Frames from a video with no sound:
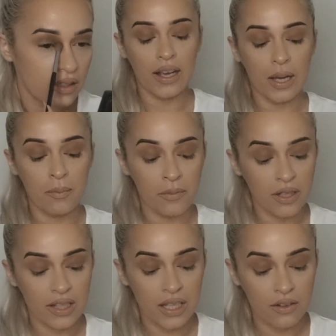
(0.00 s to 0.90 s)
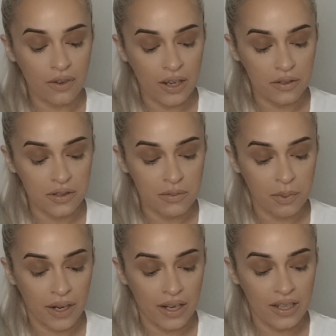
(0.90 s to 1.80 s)
I am really
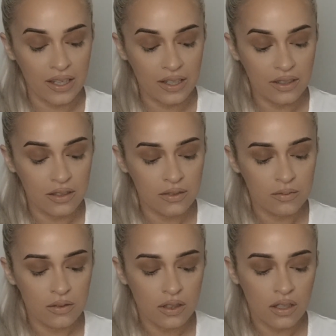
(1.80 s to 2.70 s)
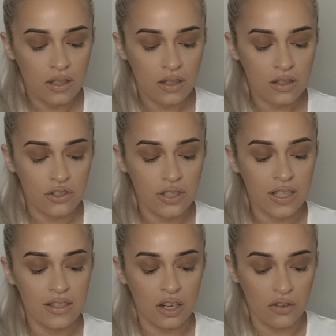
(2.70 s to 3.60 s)
aroused by the
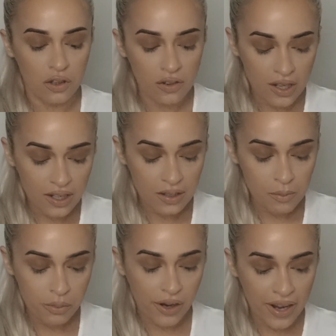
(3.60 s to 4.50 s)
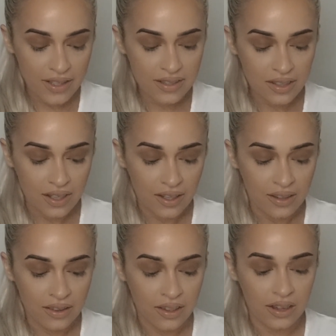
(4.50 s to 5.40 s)
shades Aurora, Brass,
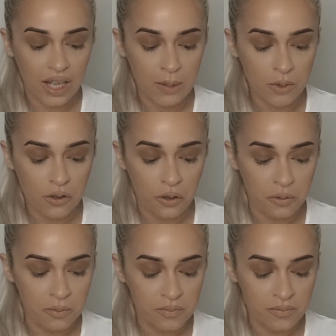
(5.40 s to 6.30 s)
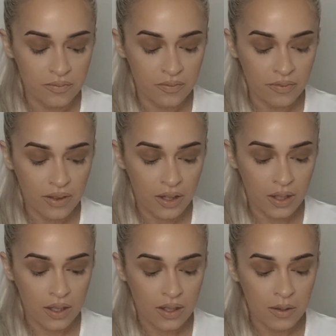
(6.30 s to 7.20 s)
and Lime Chrome.
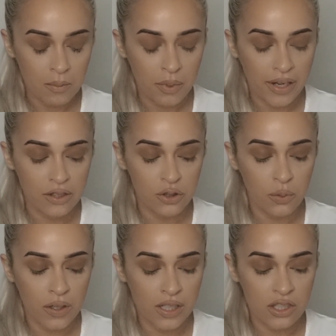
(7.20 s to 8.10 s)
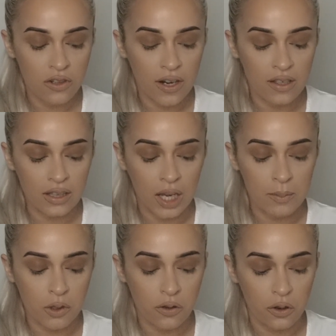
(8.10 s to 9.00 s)
But I do want to try the
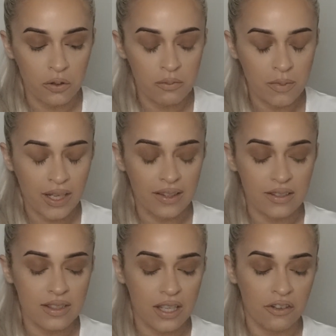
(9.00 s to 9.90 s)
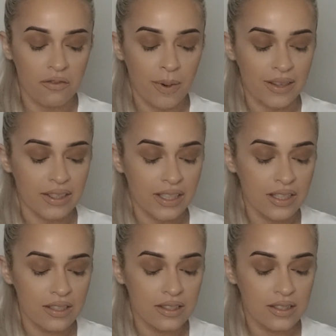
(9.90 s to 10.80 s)
Lime Chrome in the center of my
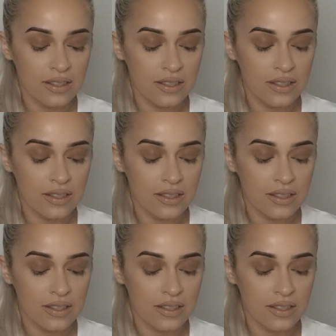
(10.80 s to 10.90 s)
lid.